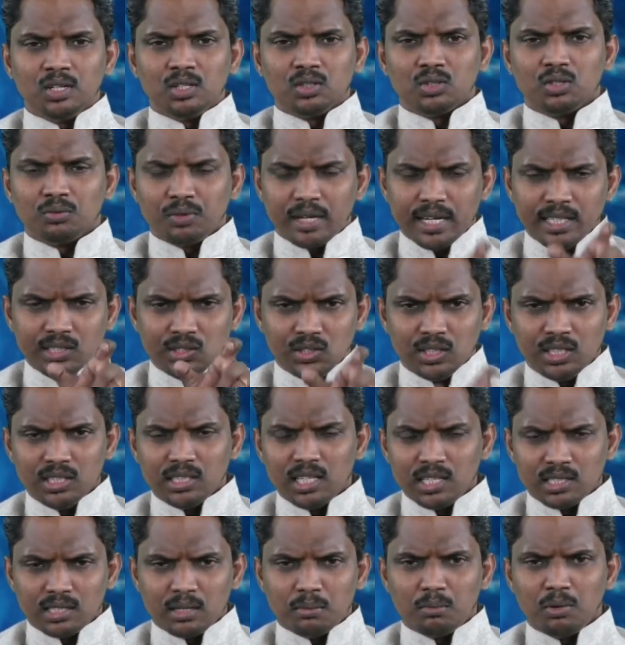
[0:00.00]
So friends, these
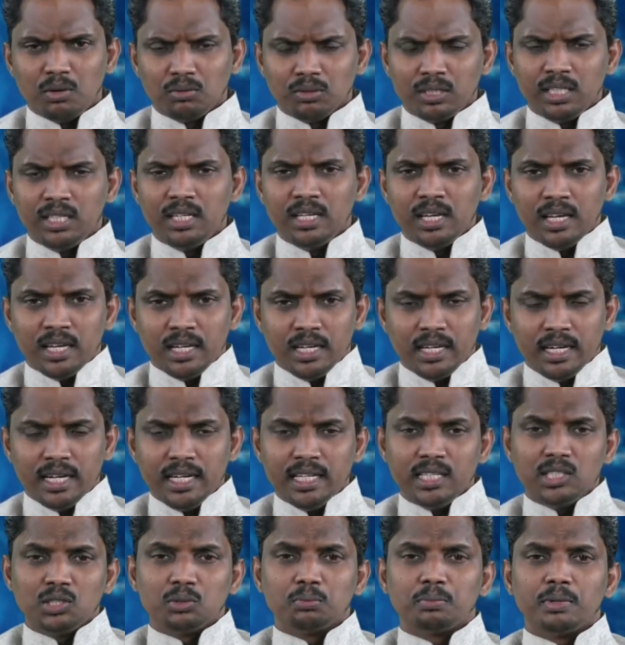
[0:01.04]
are some of the
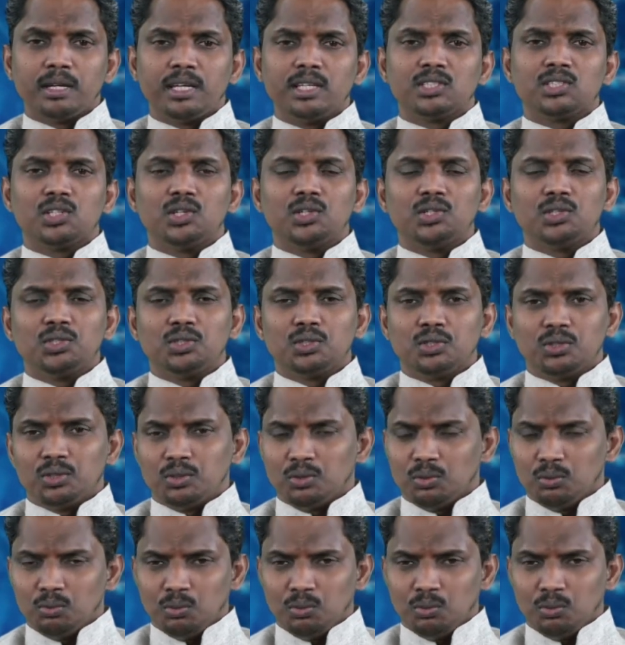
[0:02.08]
learning spaces